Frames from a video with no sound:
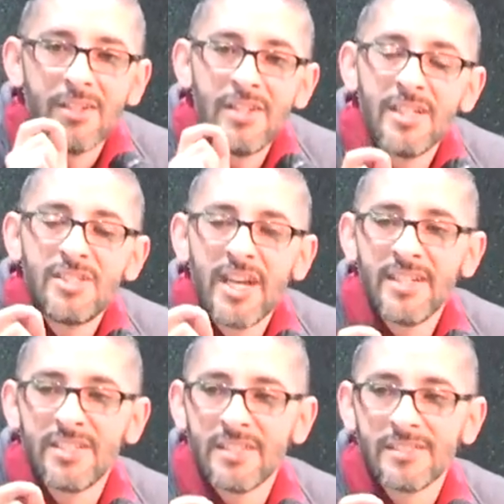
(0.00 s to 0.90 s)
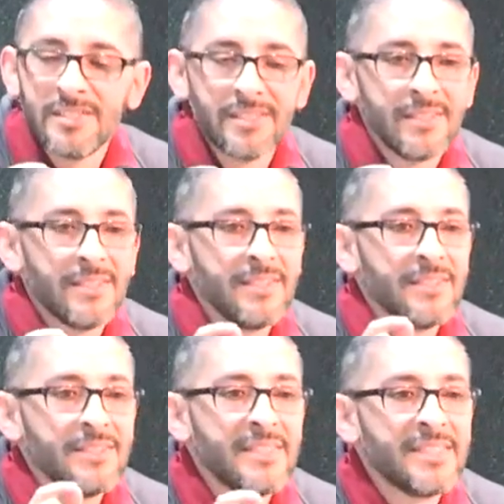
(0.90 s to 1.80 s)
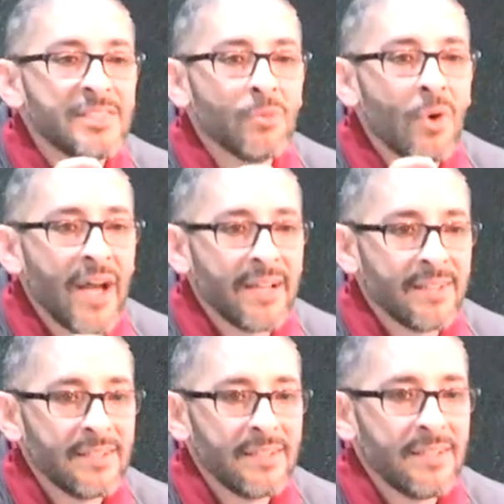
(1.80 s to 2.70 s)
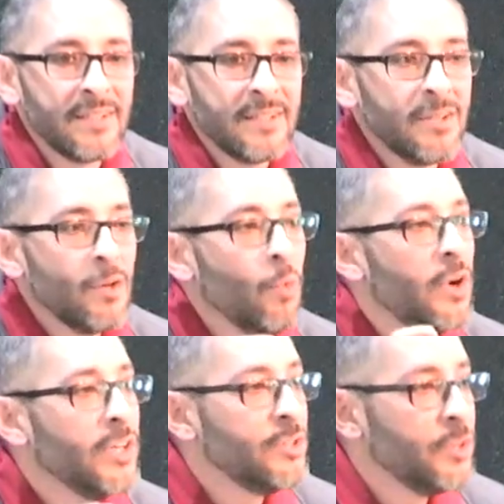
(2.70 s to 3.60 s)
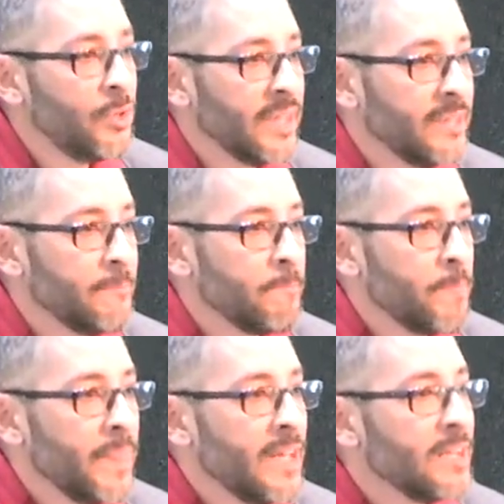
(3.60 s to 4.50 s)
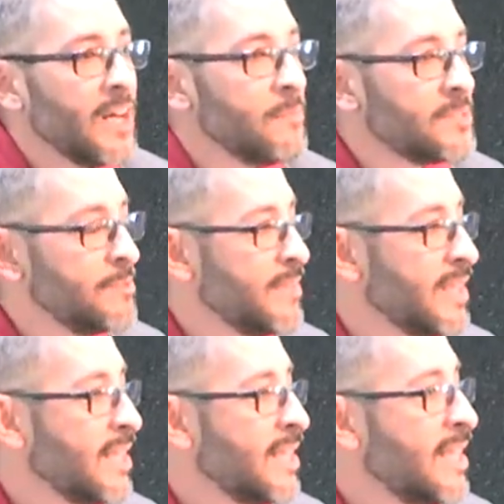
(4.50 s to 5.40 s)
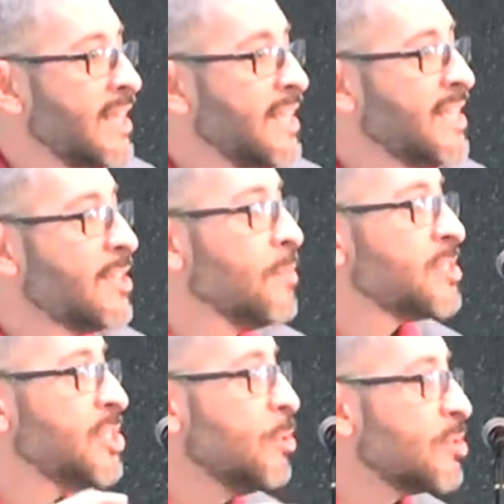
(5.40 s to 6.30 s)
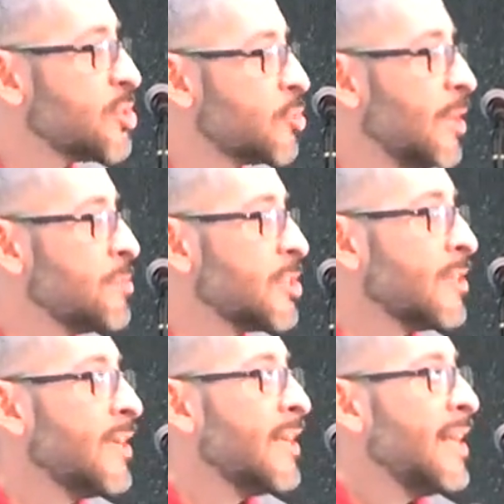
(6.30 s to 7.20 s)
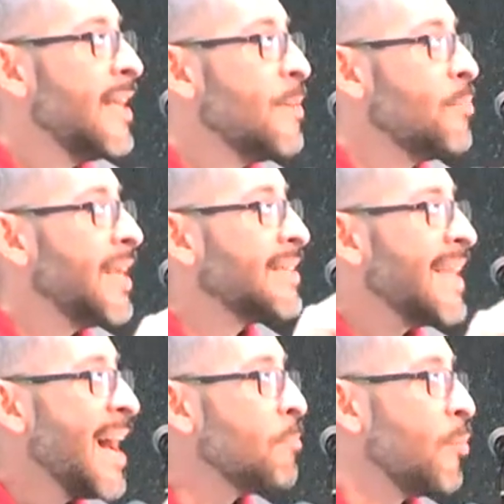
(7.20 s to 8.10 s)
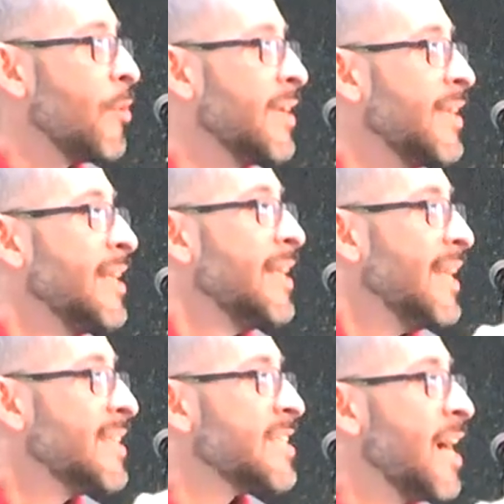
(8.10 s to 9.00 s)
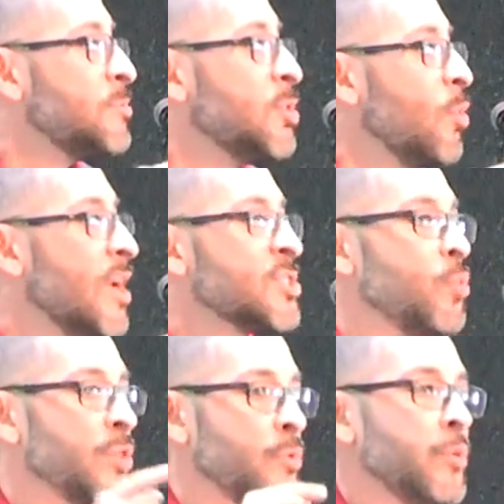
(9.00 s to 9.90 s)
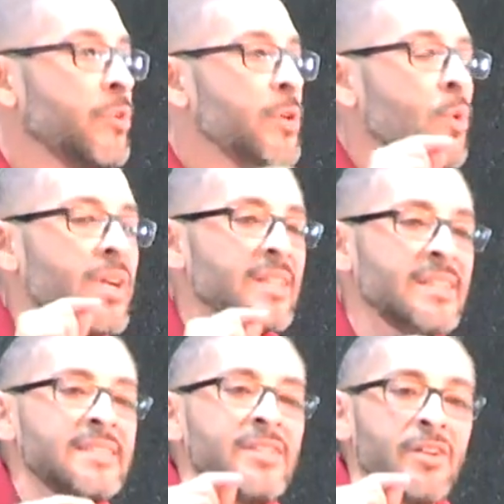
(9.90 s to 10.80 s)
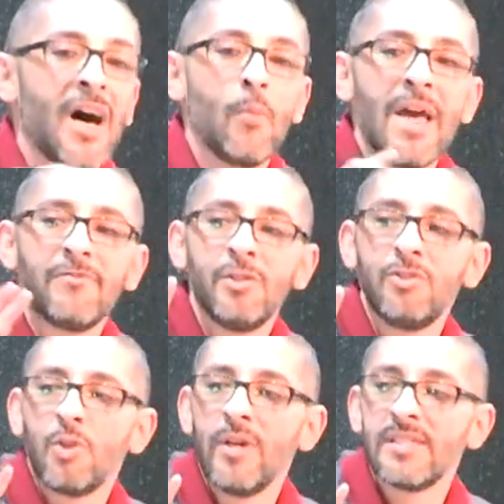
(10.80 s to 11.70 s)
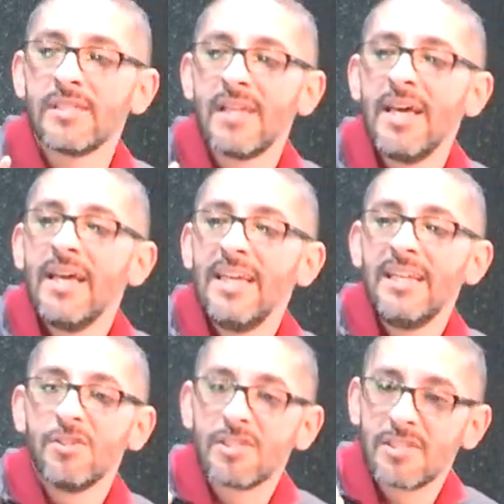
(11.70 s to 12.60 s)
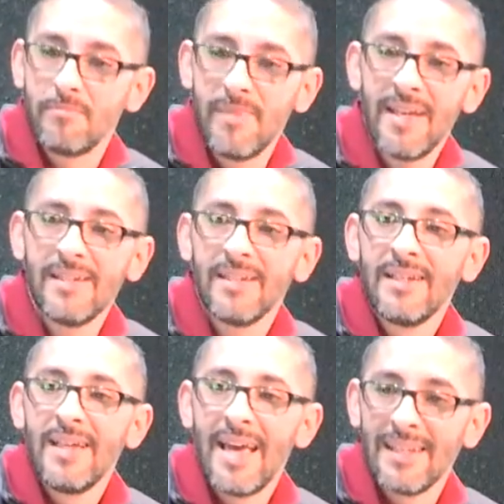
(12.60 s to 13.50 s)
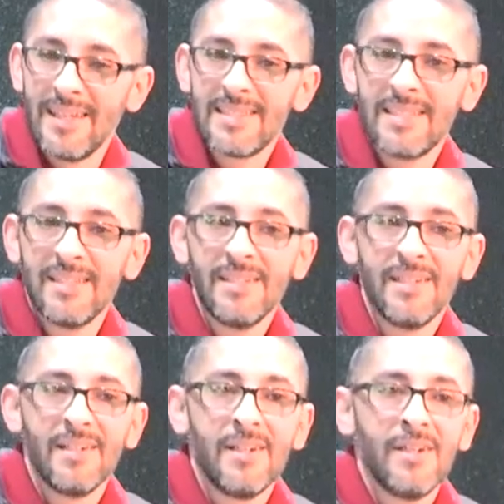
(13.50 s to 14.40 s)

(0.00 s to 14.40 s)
you need to change this. This isn't right. What are you doing? Come to me. He comes to you in scripture. But at that point, it's up to us whether we really want to listen or not. We have two choices either submit and listen